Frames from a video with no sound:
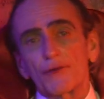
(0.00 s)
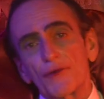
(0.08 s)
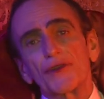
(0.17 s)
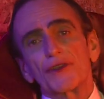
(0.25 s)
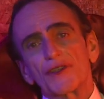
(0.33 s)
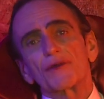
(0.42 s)

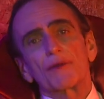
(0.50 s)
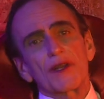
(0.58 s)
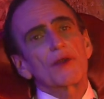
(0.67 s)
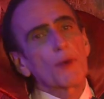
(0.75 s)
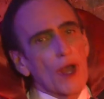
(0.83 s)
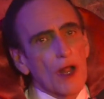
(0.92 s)

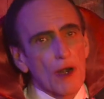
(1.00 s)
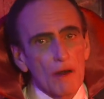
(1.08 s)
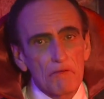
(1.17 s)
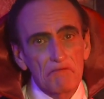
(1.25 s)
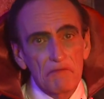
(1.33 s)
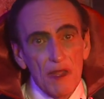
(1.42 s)
reasonably well
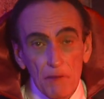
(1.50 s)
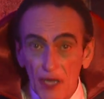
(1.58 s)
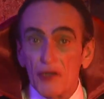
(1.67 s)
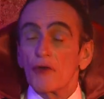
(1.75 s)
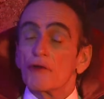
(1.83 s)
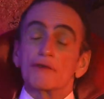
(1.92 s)
by
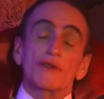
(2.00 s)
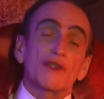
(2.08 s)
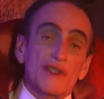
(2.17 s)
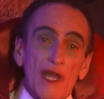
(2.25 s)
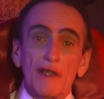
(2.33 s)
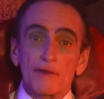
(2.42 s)
current
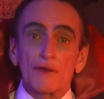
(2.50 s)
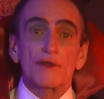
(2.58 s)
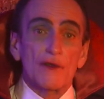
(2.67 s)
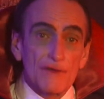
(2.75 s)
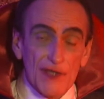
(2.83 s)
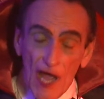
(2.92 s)
standards
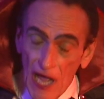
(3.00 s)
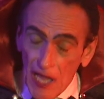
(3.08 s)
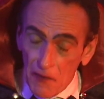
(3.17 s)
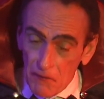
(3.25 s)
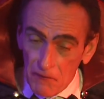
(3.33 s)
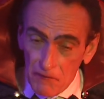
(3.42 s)
of
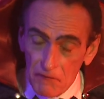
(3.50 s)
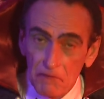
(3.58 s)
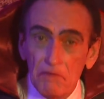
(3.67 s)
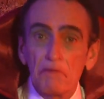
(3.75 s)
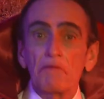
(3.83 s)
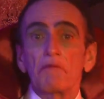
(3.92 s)
time.
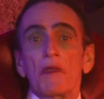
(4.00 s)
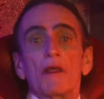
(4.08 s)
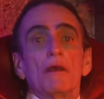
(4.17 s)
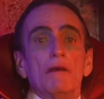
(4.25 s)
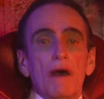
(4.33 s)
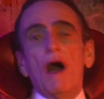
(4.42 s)

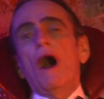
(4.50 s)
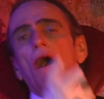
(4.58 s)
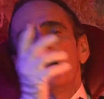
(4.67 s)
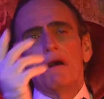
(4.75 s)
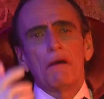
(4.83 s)
Ha!